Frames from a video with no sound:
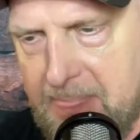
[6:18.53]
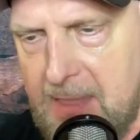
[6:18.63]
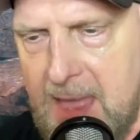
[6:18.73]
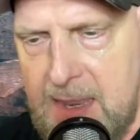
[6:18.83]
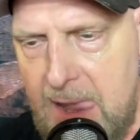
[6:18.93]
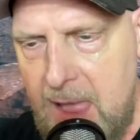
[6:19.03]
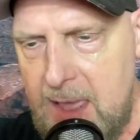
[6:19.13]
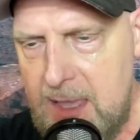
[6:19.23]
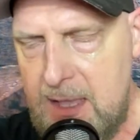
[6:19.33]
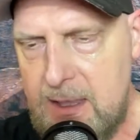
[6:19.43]
And
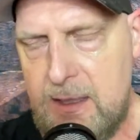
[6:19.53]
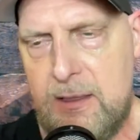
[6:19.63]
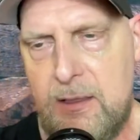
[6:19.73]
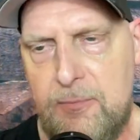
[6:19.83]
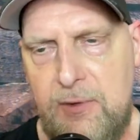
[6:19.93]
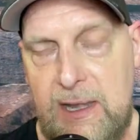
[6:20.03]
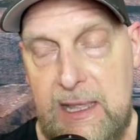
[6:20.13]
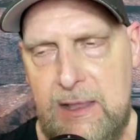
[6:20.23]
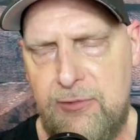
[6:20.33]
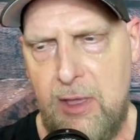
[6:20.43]
I
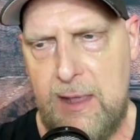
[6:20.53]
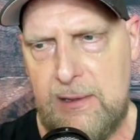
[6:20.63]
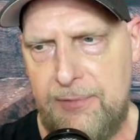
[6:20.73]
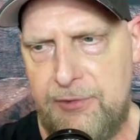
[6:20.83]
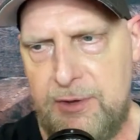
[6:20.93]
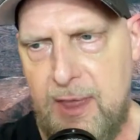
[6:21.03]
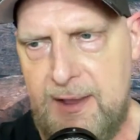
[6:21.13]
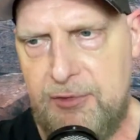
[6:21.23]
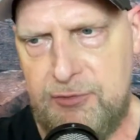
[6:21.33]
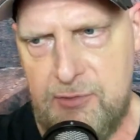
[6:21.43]
really titled
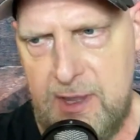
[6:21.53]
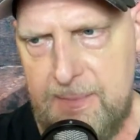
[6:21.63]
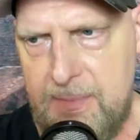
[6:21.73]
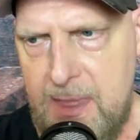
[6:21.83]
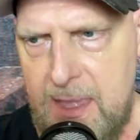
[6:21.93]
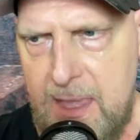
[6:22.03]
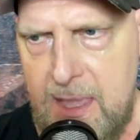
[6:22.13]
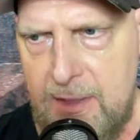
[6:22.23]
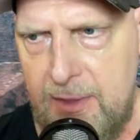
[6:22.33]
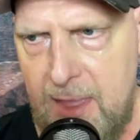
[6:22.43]
tonight's stream
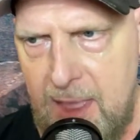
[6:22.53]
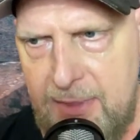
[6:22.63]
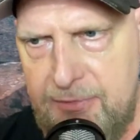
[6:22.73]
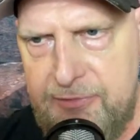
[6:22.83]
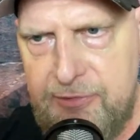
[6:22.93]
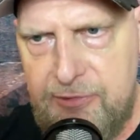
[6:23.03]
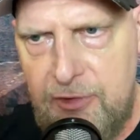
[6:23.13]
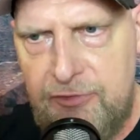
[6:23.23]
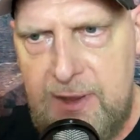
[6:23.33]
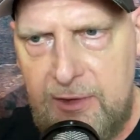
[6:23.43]

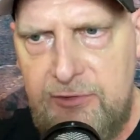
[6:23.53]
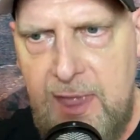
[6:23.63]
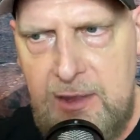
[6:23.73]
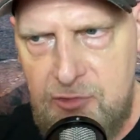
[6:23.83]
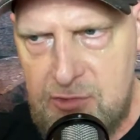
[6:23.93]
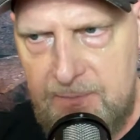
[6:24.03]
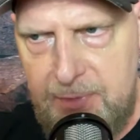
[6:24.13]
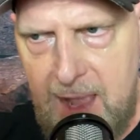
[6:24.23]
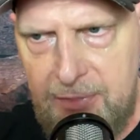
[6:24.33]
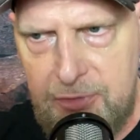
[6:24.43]
just an extension of
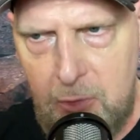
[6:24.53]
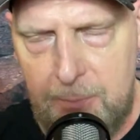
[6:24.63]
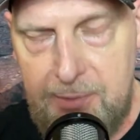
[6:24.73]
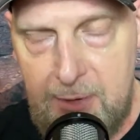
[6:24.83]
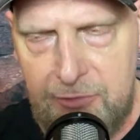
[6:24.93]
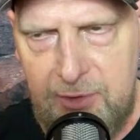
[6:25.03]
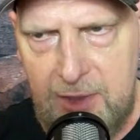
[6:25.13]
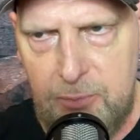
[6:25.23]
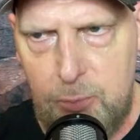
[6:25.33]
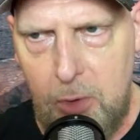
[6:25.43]
that thought
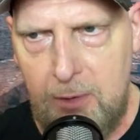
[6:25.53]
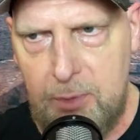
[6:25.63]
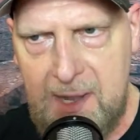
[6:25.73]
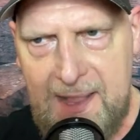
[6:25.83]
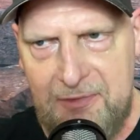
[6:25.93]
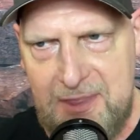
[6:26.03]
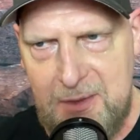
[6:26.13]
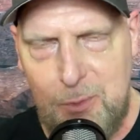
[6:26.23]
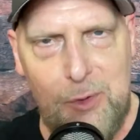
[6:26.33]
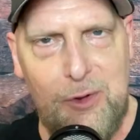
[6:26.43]
process. What would Andy
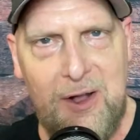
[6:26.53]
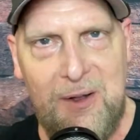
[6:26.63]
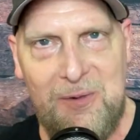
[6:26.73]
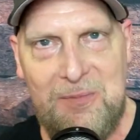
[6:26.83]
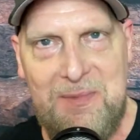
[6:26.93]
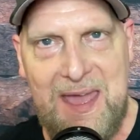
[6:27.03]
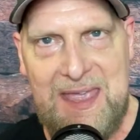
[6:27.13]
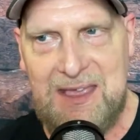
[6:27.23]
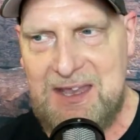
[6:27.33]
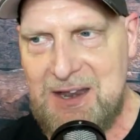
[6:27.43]
Warhol
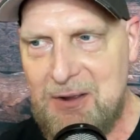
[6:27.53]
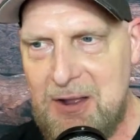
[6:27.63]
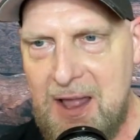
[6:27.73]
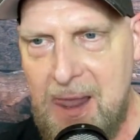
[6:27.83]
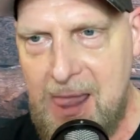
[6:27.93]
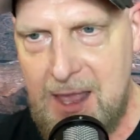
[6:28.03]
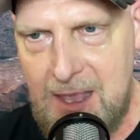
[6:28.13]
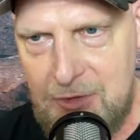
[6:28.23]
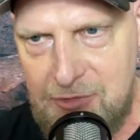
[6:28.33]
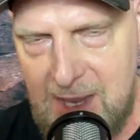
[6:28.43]
make?
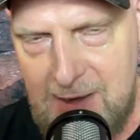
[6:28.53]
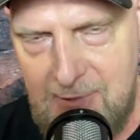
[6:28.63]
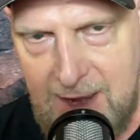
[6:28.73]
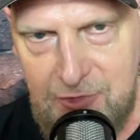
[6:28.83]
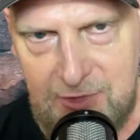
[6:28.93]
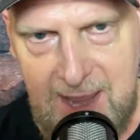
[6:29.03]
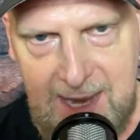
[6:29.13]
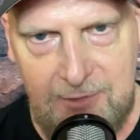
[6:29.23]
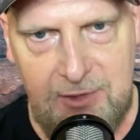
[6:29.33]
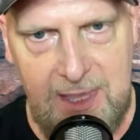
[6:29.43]
A Generation
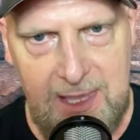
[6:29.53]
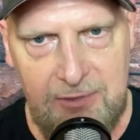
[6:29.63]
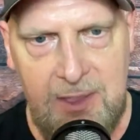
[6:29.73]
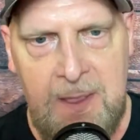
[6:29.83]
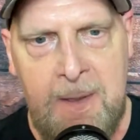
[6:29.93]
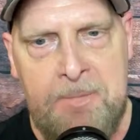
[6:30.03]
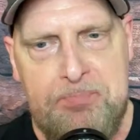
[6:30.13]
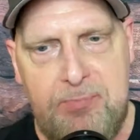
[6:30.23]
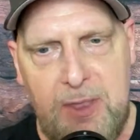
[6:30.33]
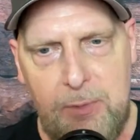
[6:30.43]
X kid,
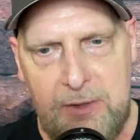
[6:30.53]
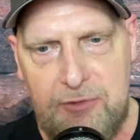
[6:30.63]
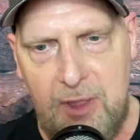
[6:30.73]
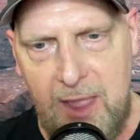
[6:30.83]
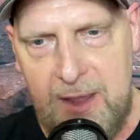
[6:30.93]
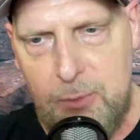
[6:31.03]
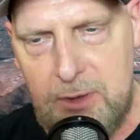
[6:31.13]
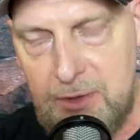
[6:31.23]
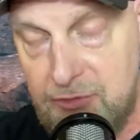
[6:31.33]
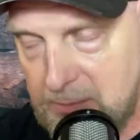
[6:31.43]
which I
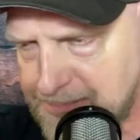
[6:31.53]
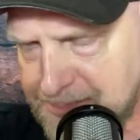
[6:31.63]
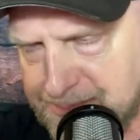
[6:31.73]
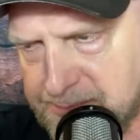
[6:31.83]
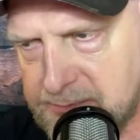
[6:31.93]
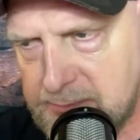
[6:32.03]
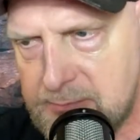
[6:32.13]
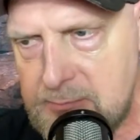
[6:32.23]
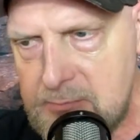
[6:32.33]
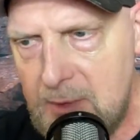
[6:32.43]
was,
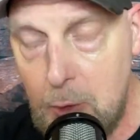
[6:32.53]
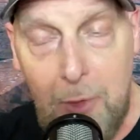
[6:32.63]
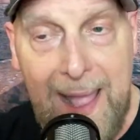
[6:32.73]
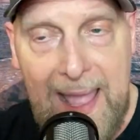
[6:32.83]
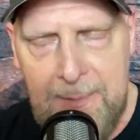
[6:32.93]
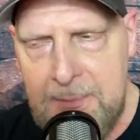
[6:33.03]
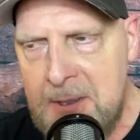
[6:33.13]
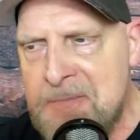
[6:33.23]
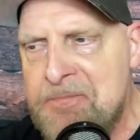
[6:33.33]
or am.